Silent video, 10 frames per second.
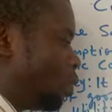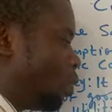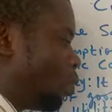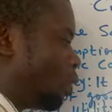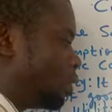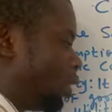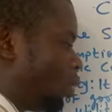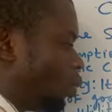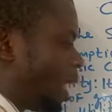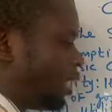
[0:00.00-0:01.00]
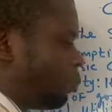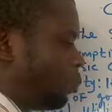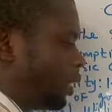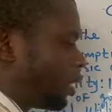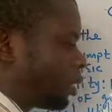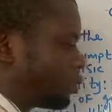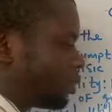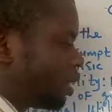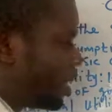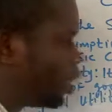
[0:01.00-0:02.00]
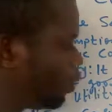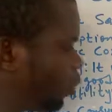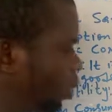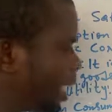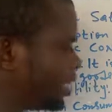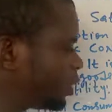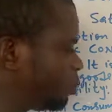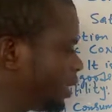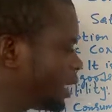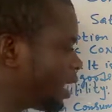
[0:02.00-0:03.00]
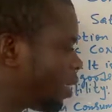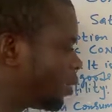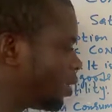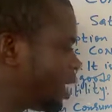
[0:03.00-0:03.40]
equals 0 at the peak. If you look at this peak now,